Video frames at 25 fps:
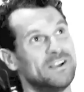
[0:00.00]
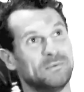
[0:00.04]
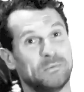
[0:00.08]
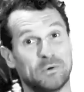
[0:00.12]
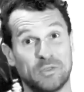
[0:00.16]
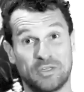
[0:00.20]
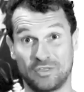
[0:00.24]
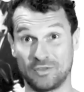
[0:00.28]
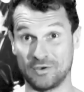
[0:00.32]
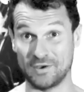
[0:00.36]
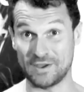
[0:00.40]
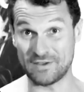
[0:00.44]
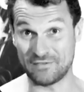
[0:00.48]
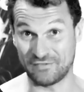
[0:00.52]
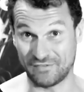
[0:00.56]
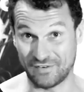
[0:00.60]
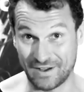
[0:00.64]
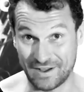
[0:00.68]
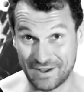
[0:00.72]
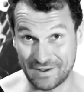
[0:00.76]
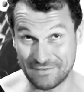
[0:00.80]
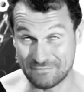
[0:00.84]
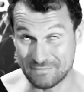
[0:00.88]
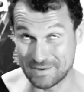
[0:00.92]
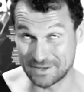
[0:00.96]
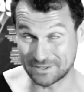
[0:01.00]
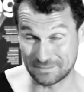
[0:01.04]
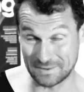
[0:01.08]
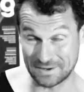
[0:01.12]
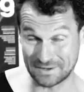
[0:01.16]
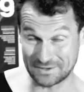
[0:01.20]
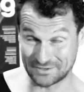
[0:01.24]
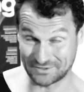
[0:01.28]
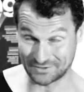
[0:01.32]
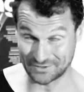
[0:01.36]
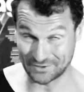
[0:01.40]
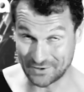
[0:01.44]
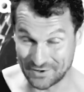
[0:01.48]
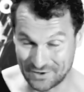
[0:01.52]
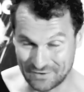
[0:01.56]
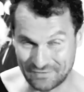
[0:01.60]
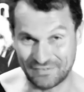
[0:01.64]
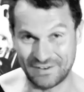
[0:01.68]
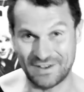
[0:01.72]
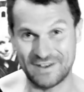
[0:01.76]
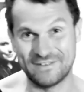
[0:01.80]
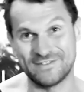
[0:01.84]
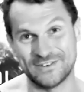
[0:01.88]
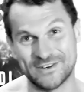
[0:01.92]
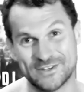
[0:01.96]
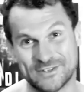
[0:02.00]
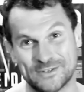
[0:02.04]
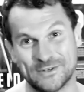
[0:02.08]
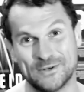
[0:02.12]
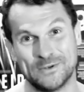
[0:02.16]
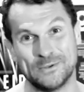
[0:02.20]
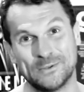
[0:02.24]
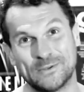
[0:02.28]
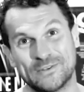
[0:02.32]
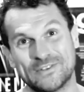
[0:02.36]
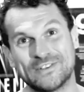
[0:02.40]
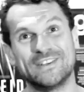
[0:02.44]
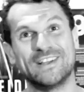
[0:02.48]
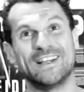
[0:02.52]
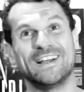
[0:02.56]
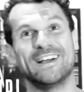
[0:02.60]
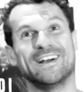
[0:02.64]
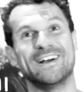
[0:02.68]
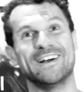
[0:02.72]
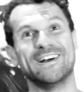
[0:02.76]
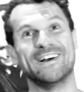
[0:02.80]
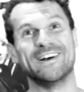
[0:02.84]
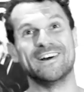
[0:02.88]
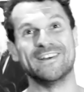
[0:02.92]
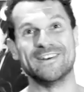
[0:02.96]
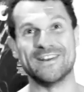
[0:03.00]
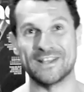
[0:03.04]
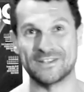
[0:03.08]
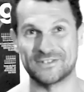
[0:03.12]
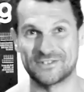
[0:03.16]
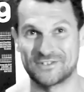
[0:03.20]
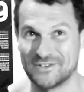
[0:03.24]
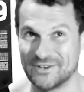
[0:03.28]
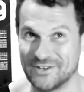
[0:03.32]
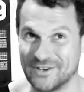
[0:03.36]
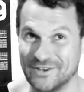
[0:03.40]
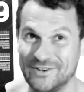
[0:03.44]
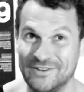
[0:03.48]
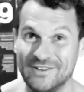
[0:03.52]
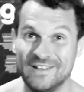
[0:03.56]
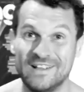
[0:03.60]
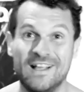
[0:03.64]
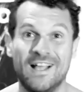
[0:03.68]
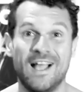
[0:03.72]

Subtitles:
we're 35, Mixmag is 35 years old next year.